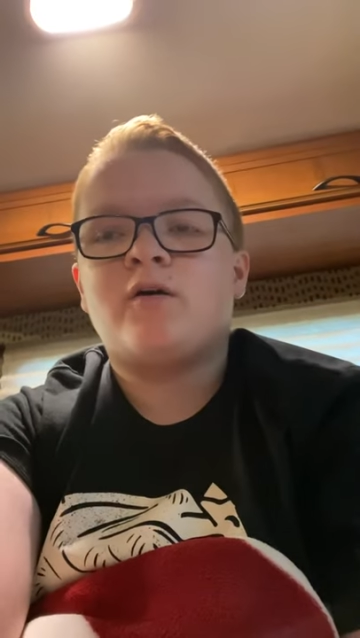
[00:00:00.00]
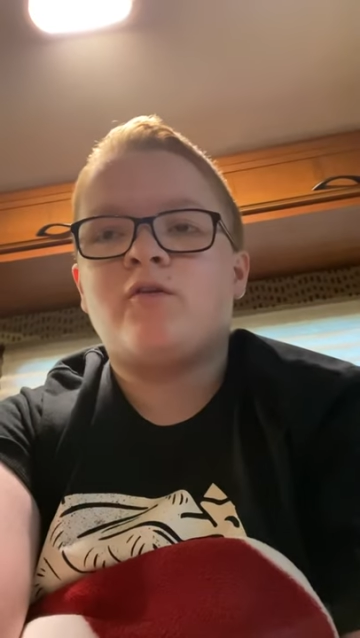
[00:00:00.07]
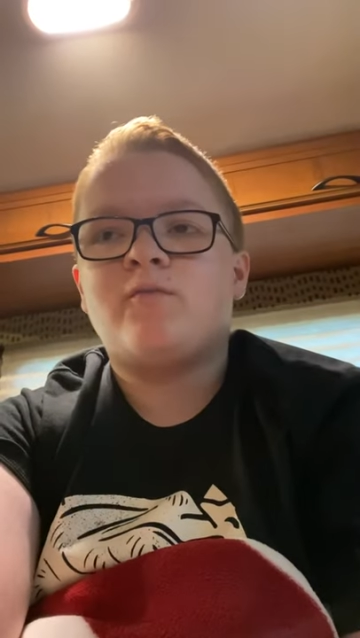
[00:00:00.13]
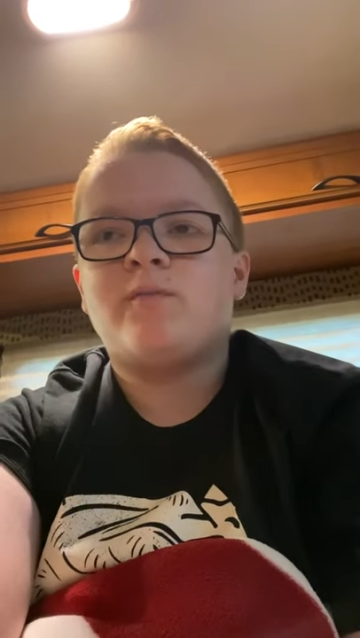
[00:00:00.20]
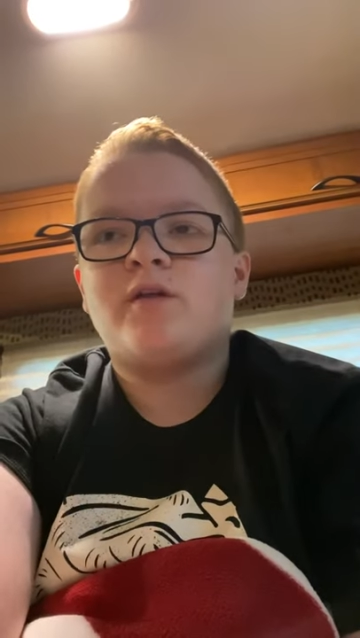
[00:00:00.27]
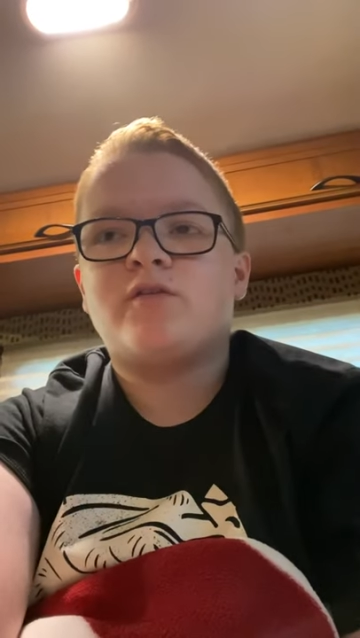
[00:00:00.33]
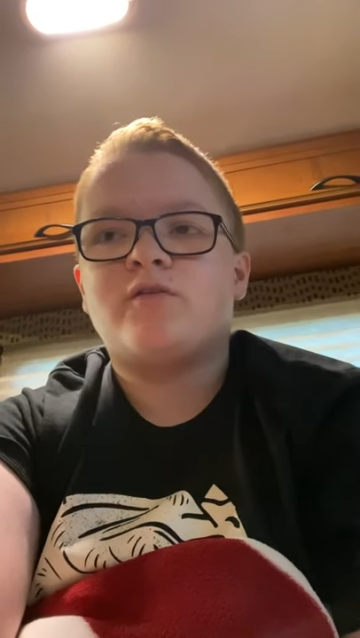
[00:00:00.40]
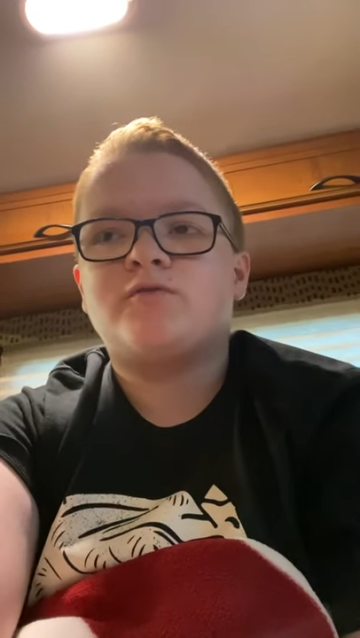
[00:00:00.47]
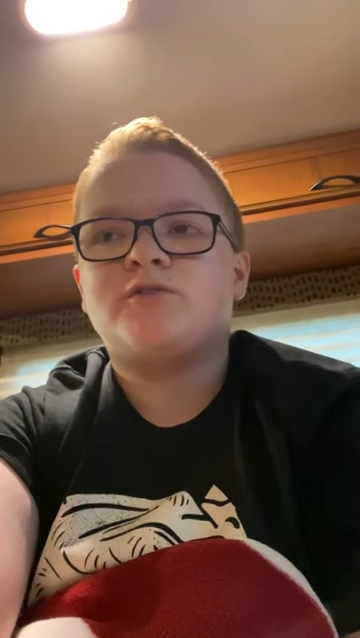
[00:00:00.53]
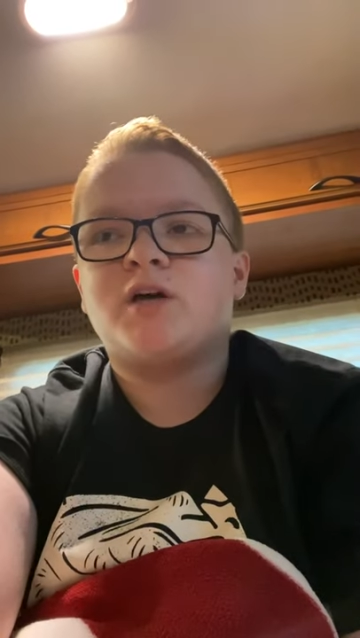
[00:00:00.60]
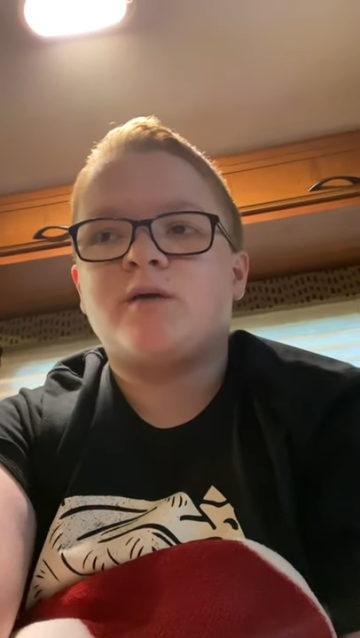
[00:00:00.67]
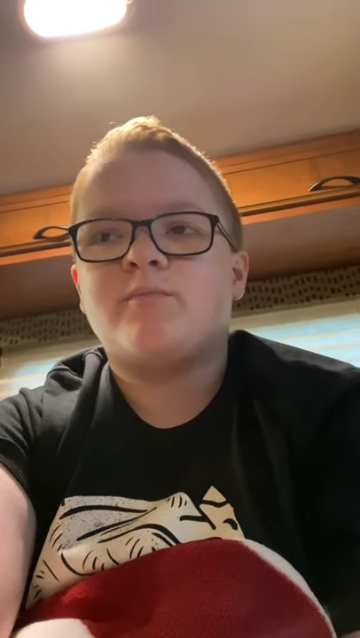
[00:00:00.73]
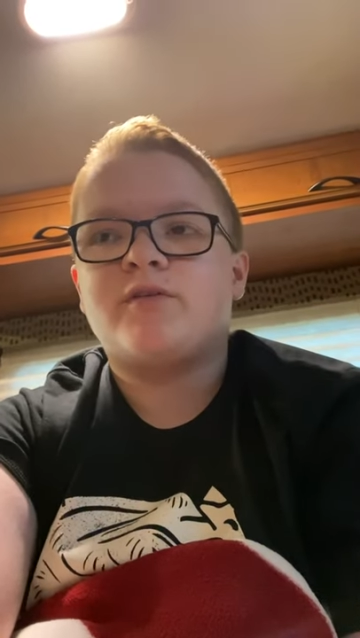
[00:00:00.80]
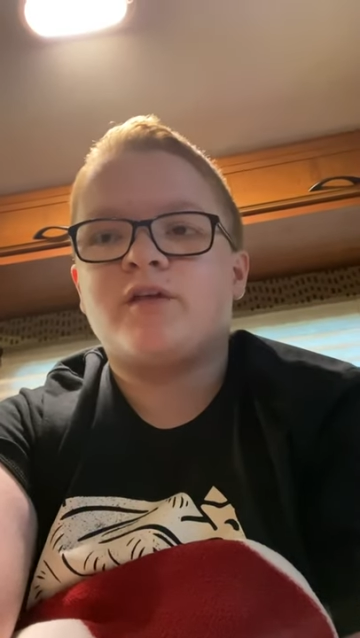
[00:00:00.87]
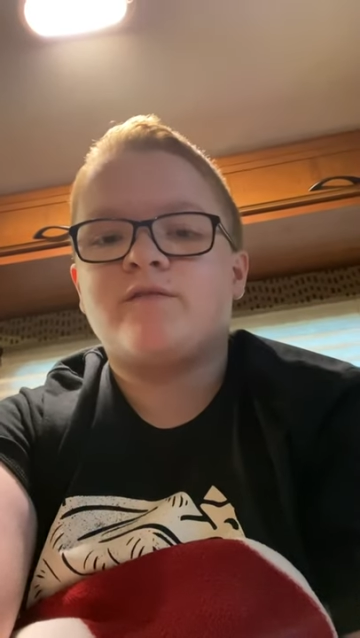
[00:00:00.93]
Ole Miss on
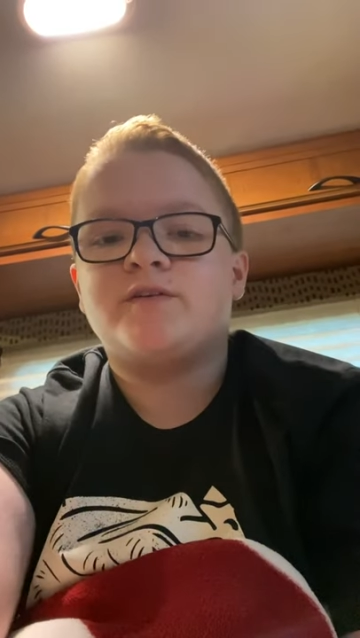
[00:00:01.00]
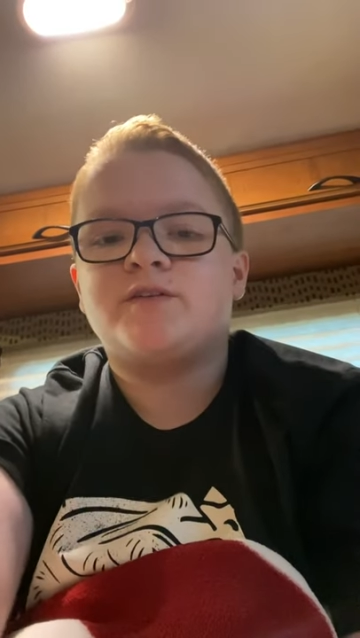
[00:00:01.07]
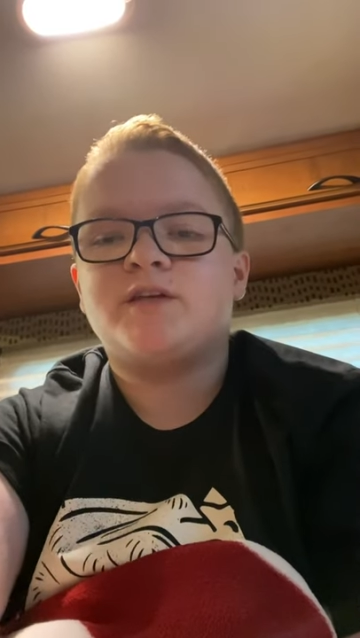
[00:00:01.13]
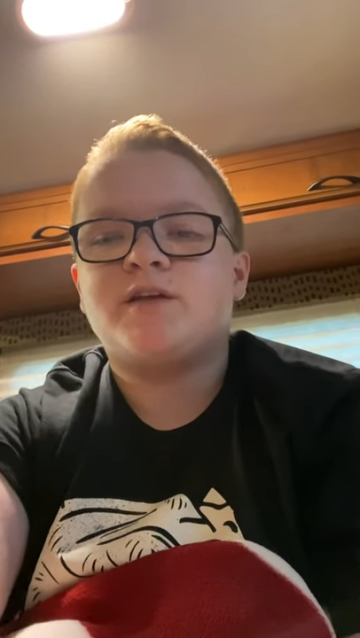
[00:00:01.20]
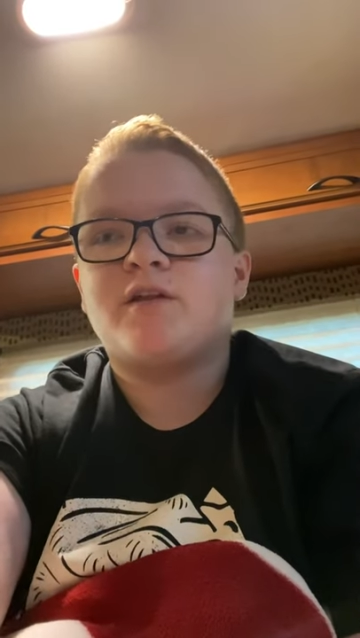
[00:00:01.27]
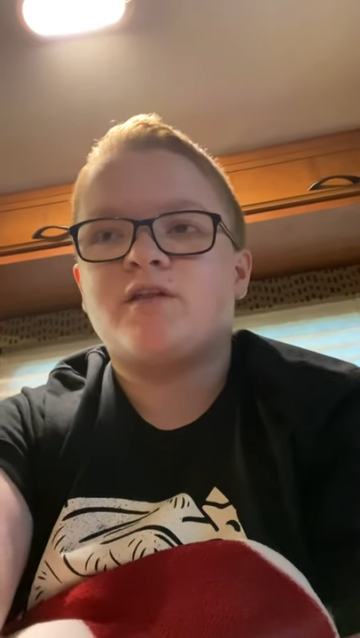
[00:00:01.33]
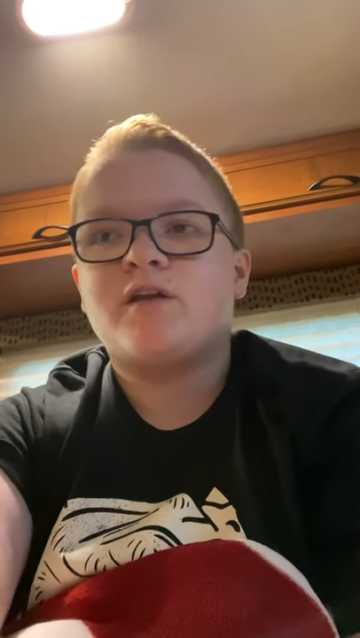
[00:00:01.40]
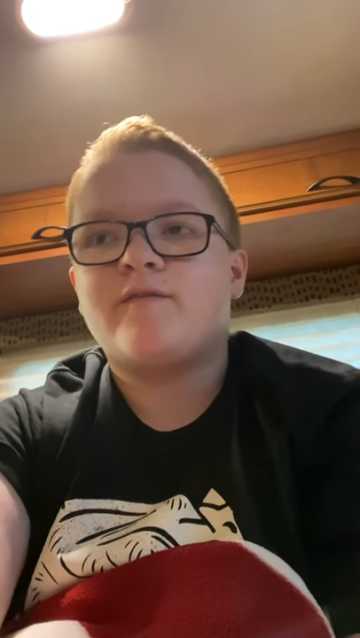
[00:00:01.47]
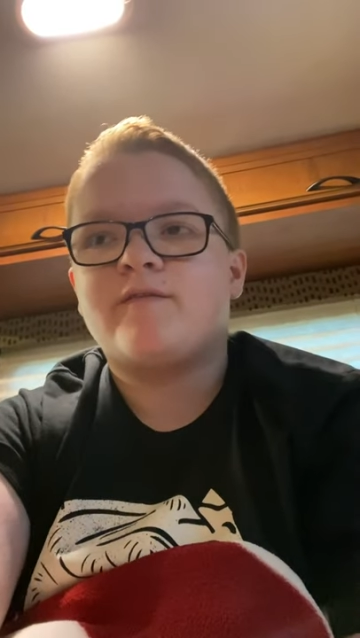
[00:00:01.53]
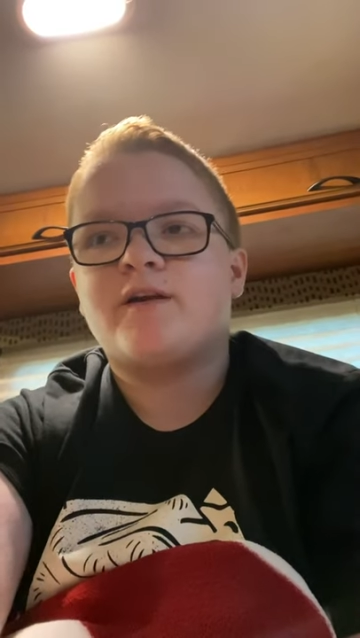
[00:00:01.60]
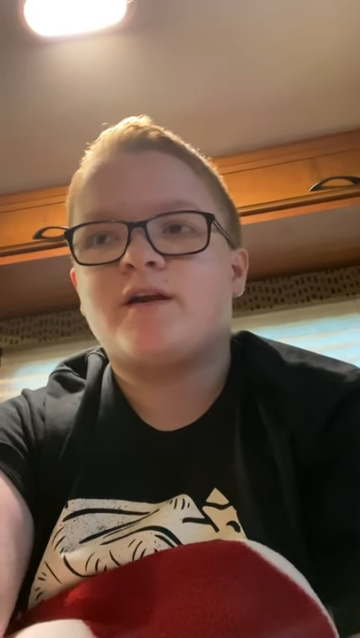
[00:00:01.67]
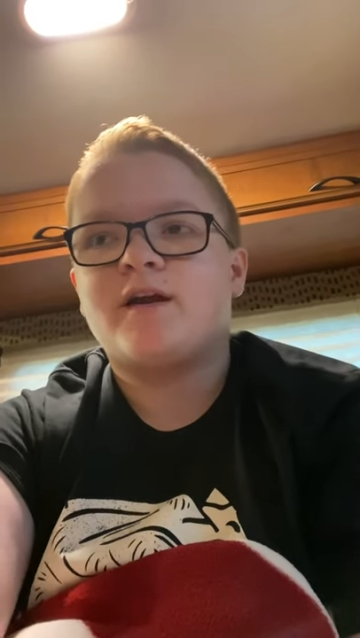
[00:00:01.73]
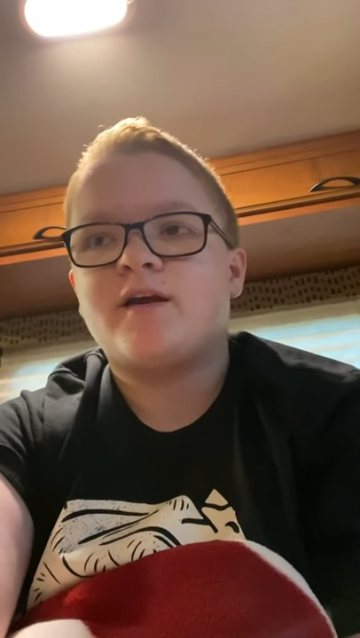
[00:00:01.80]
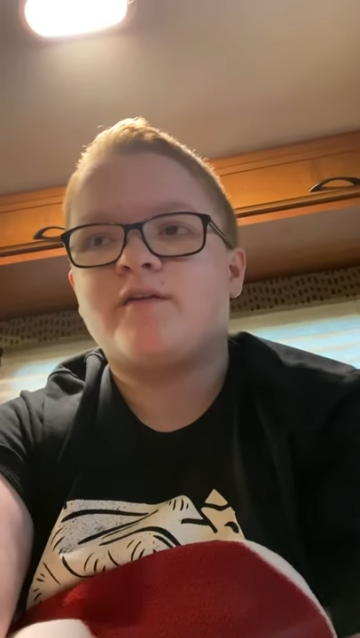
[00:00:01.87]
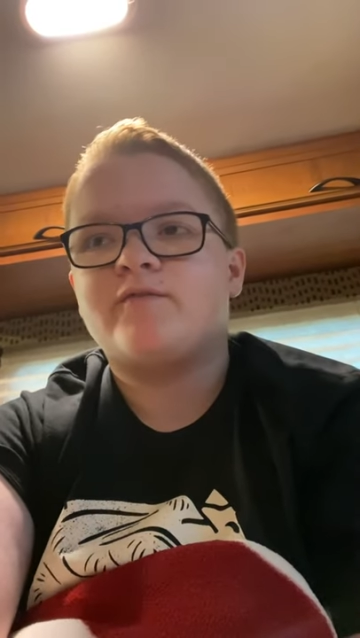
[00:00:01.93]
top, 17 to seven
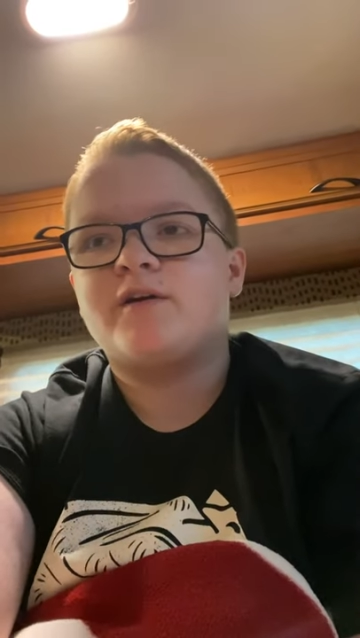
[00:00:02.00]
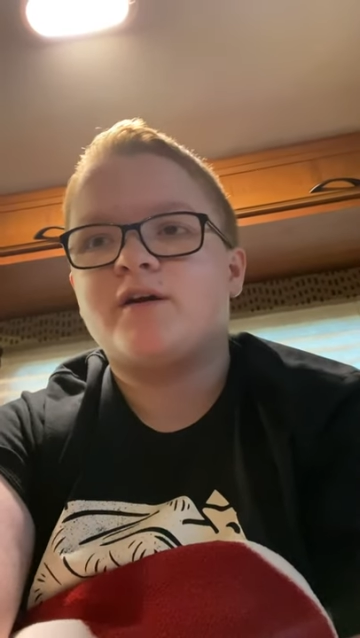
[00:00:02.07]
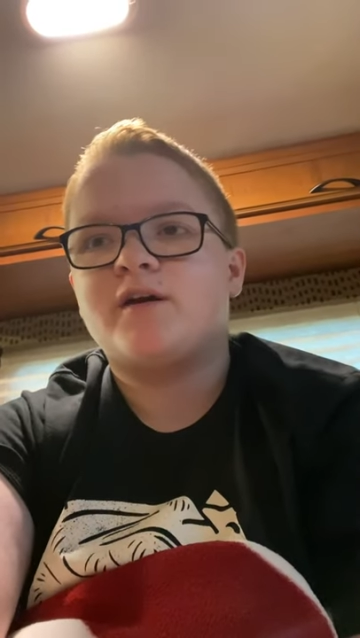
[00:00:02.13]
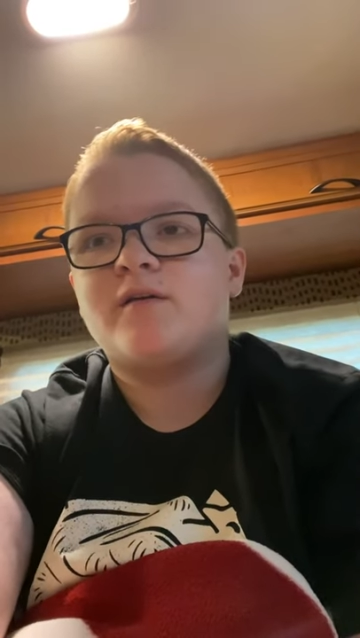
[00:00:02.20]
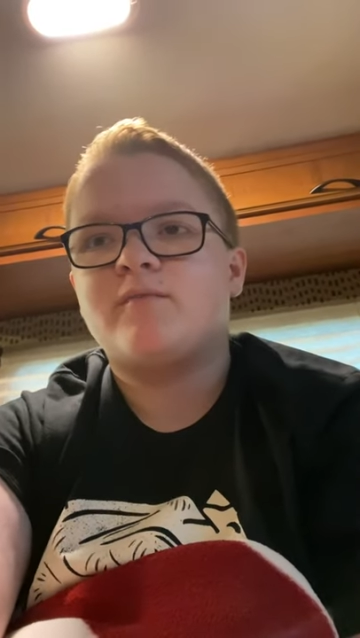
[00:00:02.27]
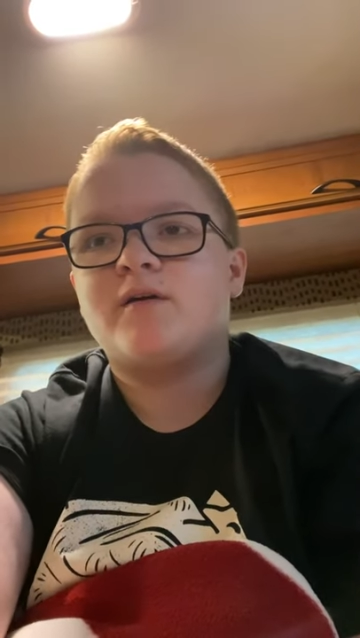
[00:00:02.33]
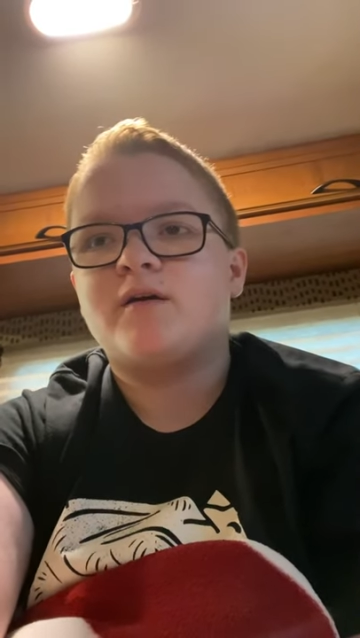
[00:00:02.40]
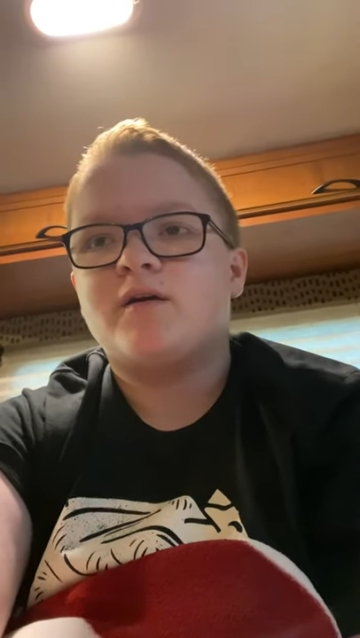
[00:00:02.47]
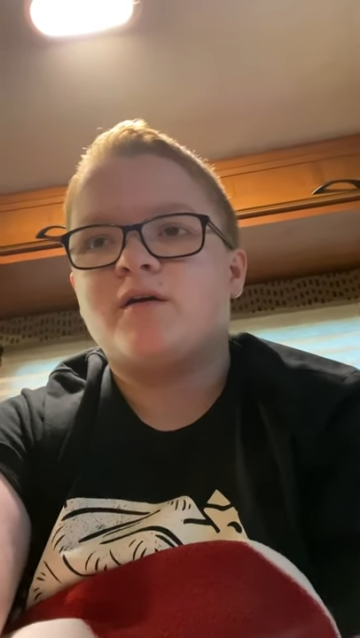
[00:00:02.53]
at halftime.